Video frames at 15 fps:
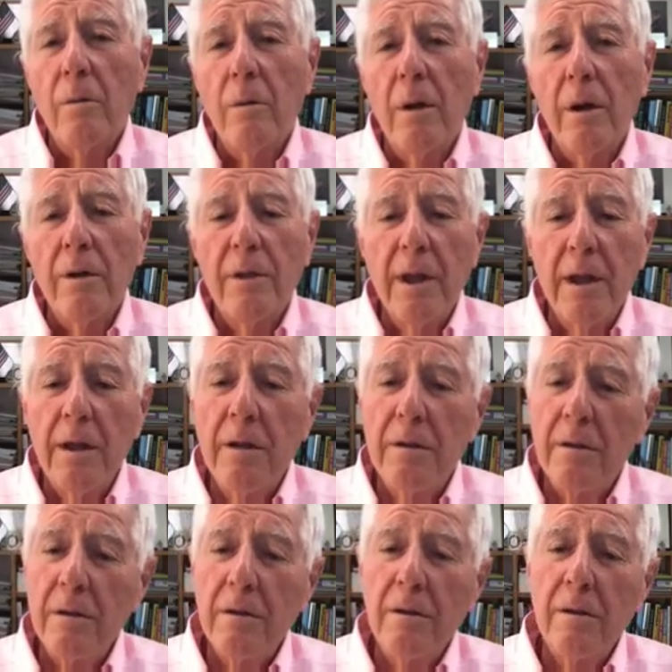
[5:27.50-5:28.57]
Well, then
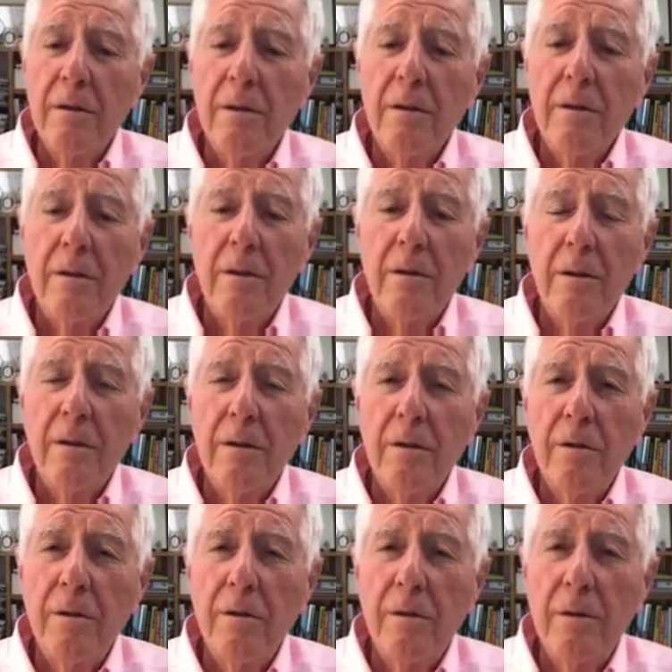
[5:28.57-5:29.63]

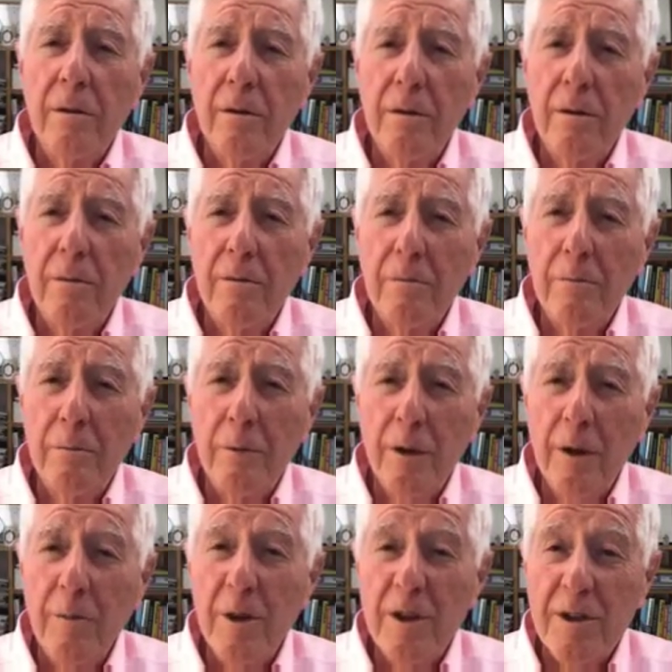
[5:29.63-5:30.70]
you could really
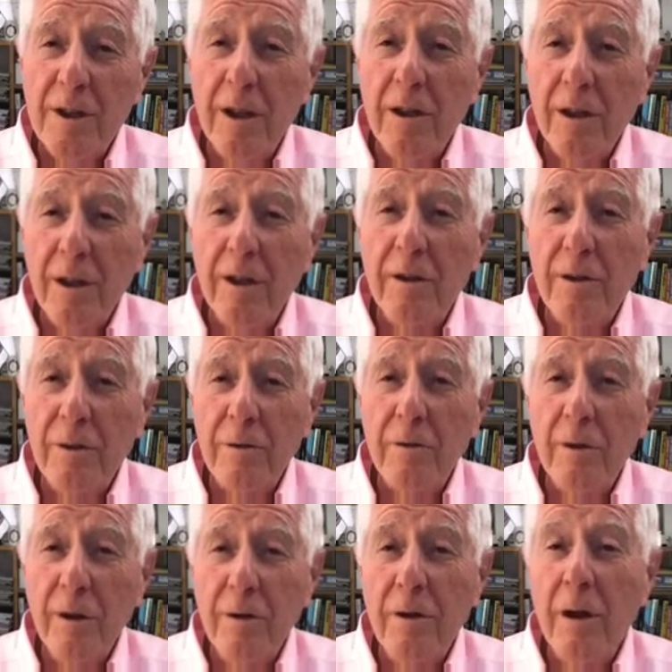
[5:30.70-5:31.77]
be selling into
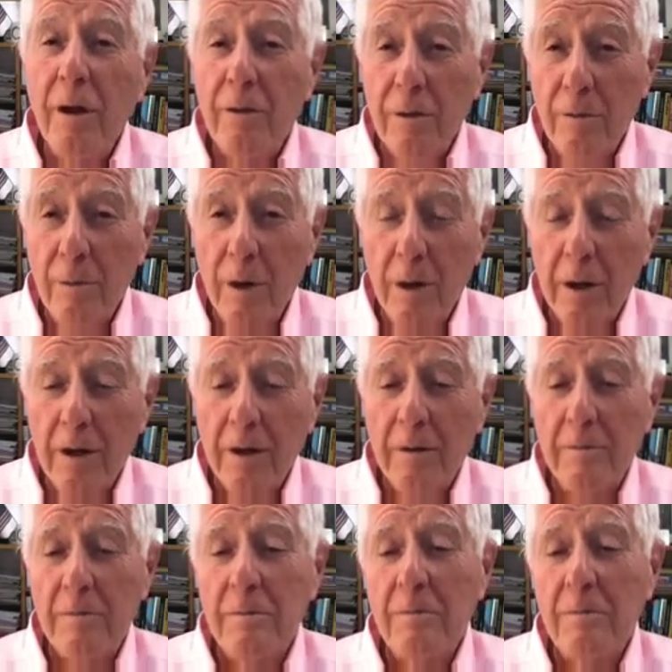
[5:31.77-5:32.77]
another market,